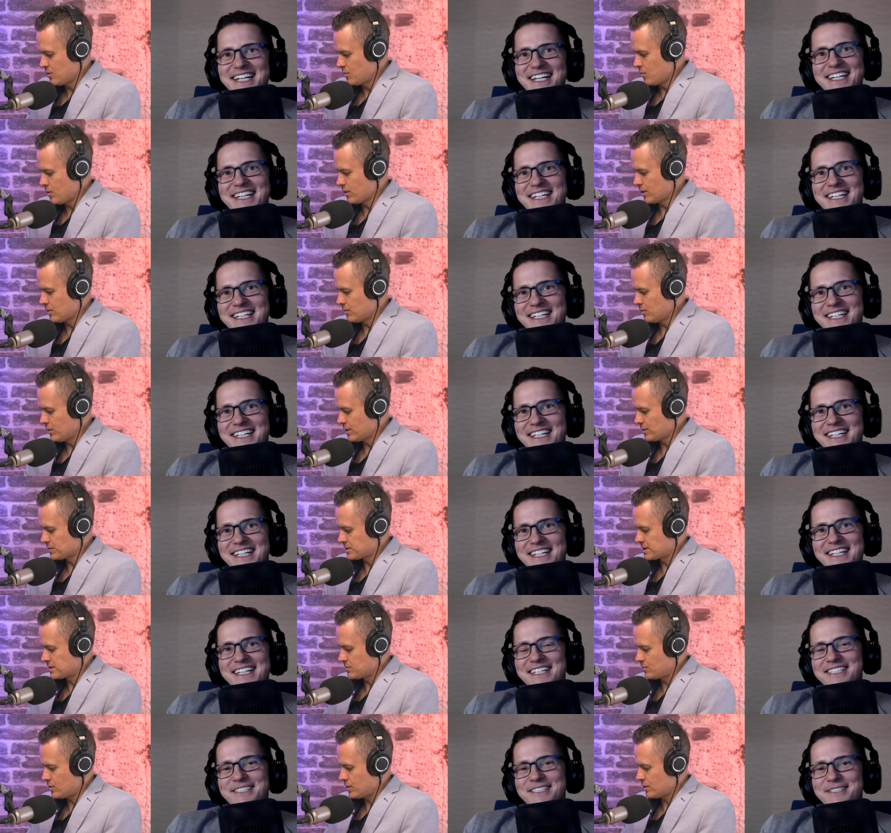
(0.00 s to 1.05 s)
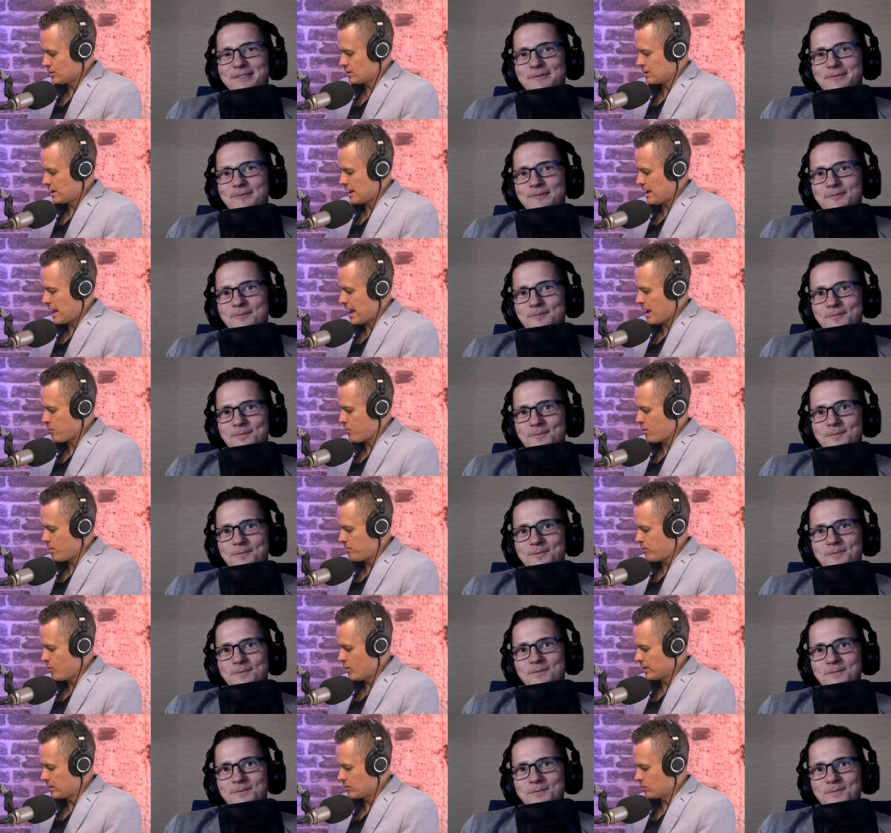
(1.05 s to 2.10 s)
Speaker 1: what what else? What at
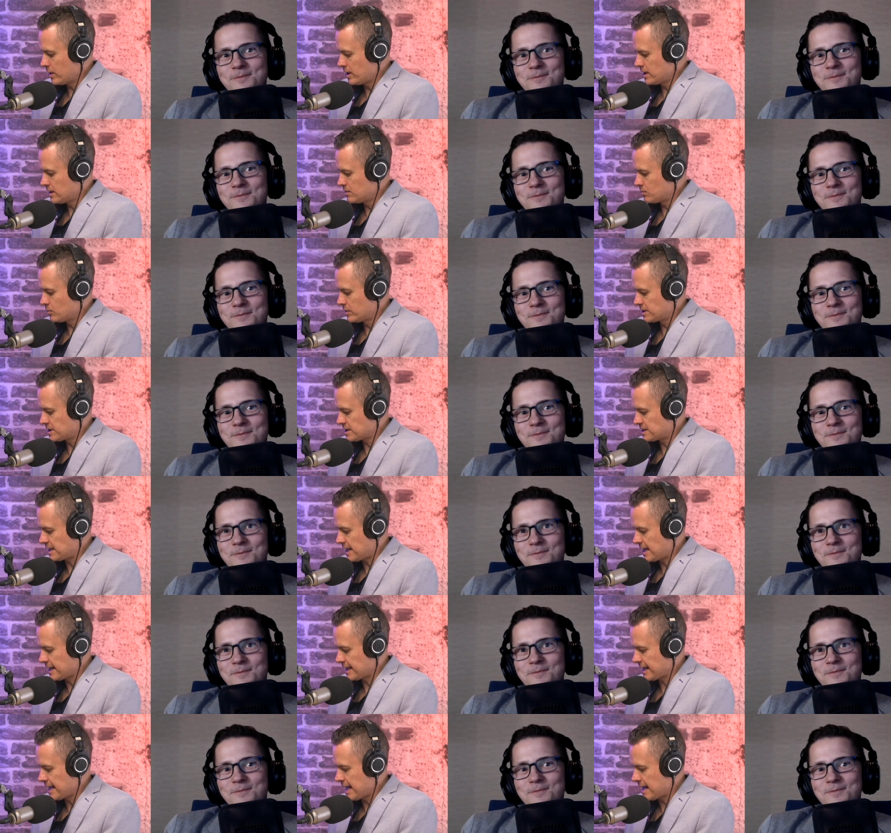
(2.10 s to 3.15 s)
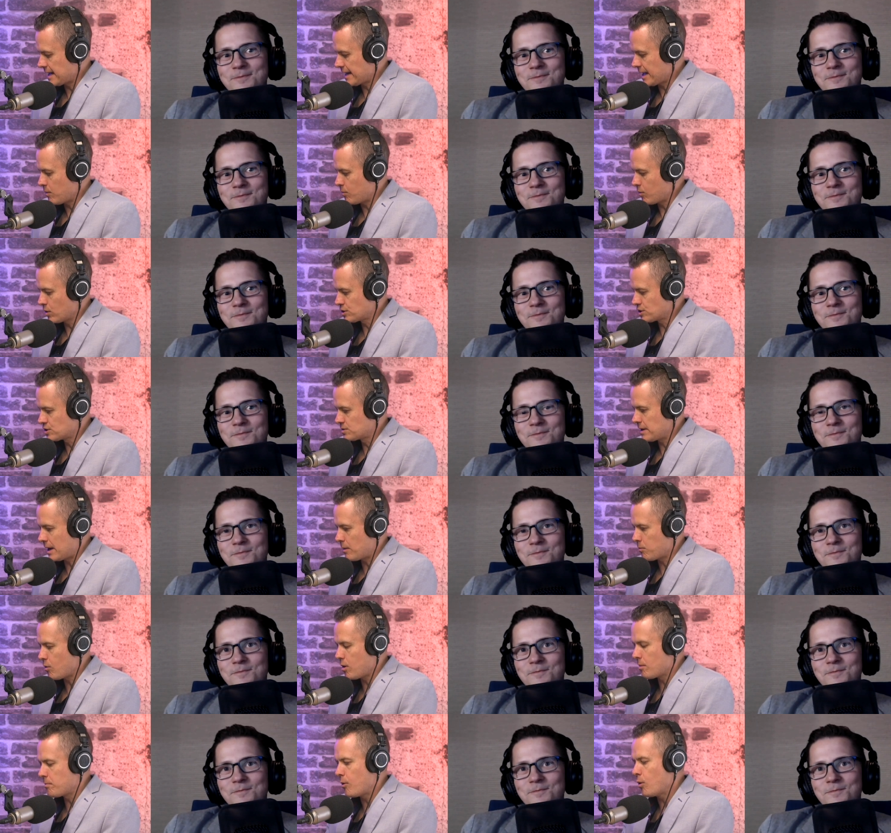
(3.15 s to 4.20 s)
what point when we're just starting out? At what
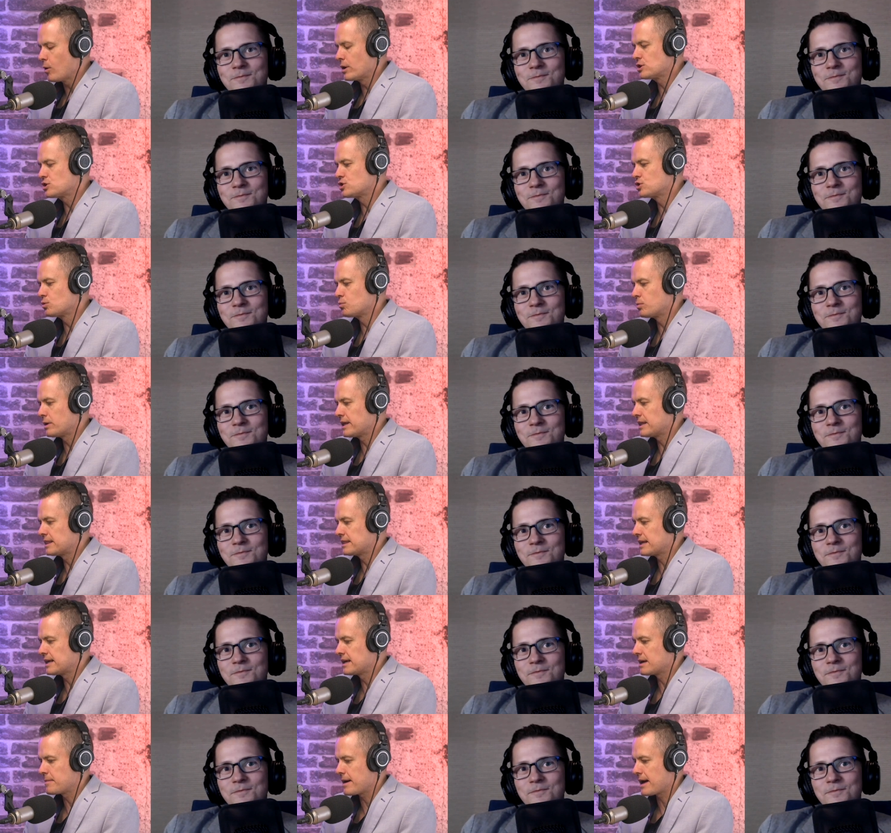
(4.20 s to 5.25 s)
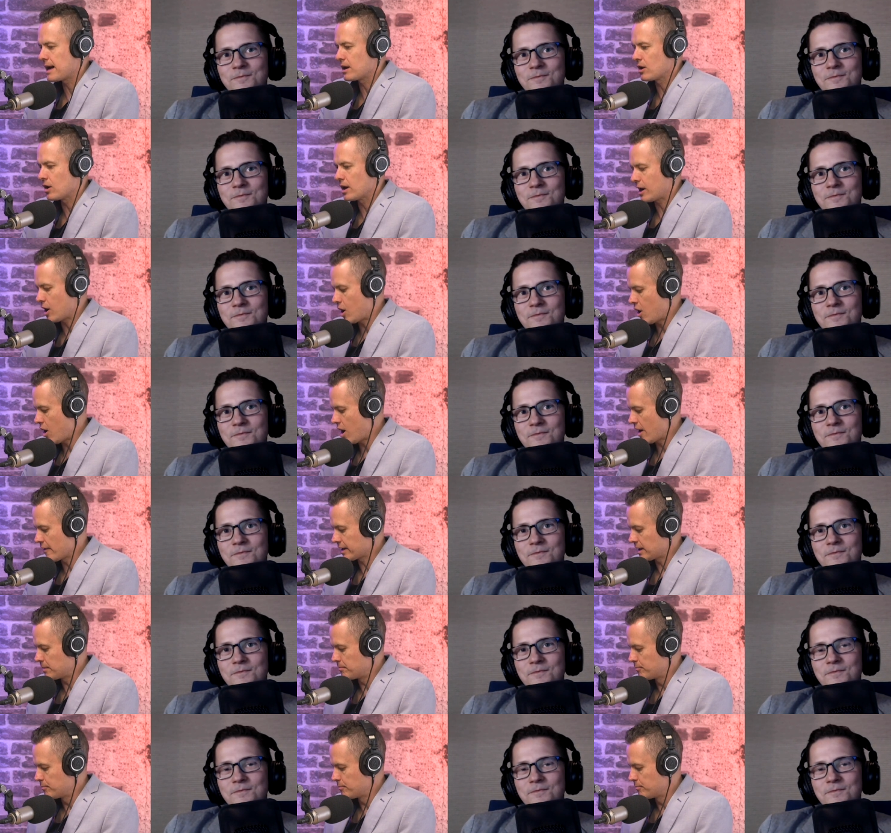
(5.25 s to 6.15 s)
at what point should we think about like hiring a